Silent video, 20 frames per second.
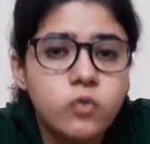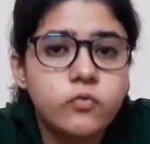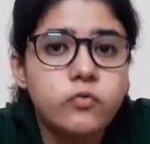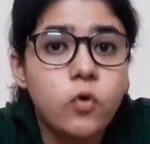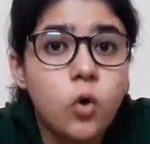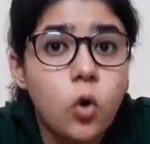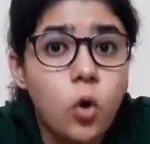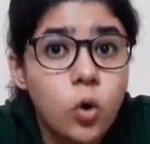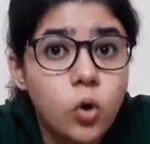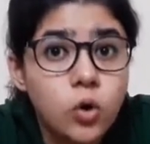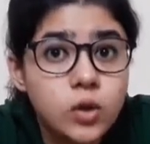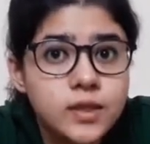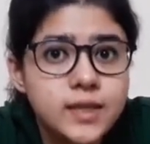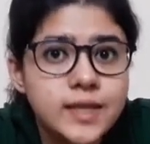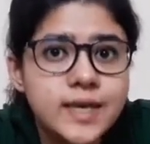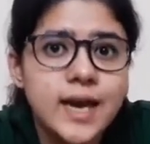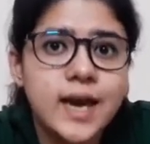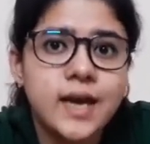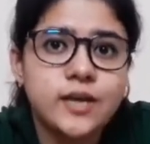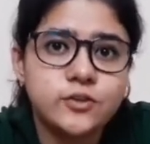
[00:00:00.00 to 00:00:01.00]
of all
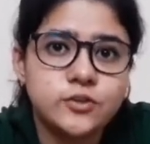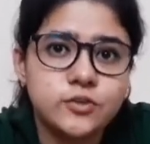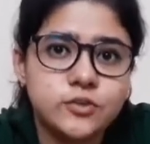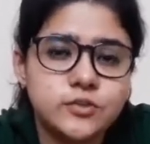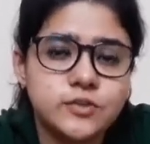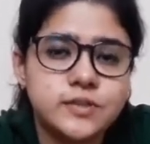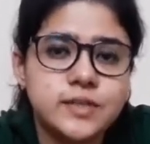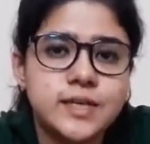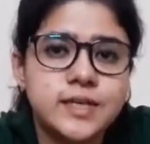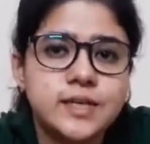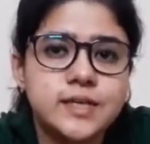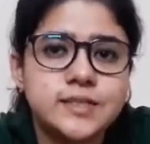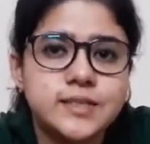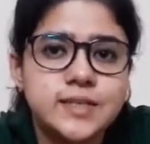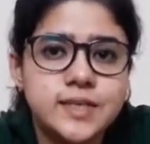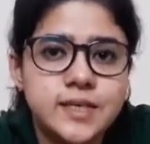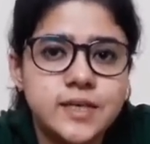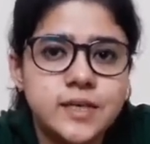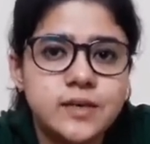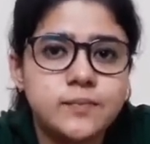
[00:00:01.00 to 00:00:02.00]
the actions that are
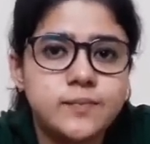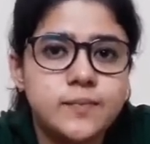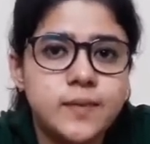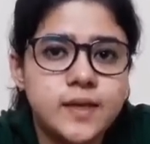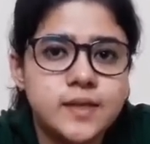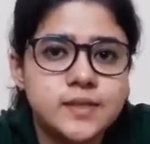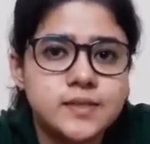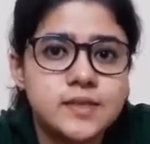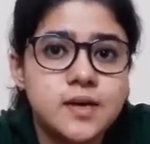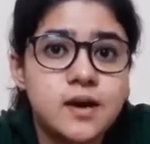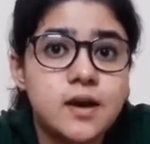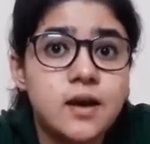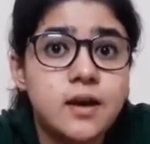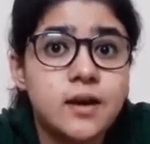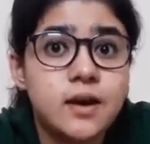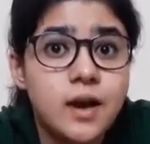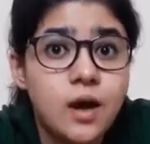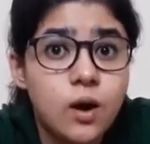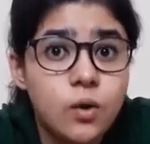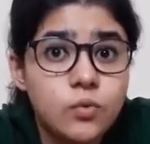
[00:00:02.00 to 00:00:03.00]
taking place
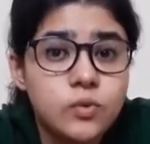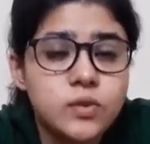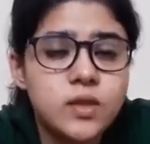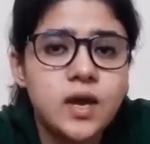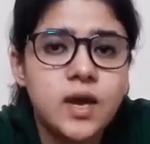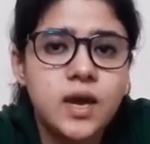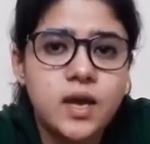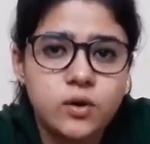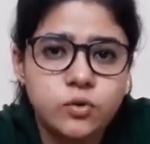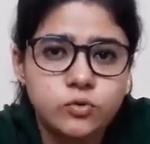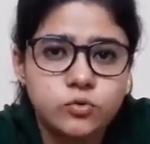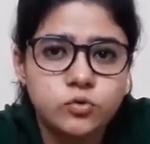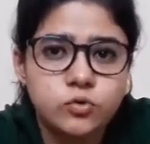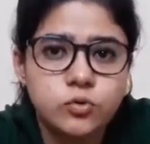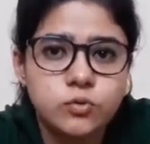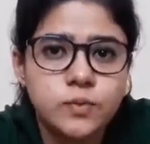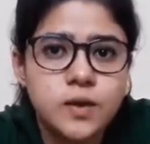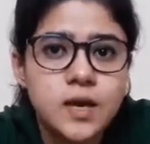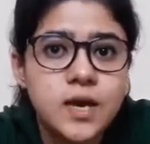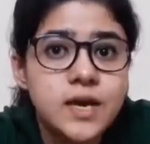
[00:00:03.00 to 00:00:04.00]
around the
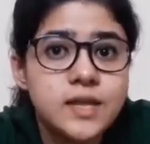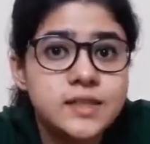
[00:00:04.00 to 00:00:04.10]
aerodrome,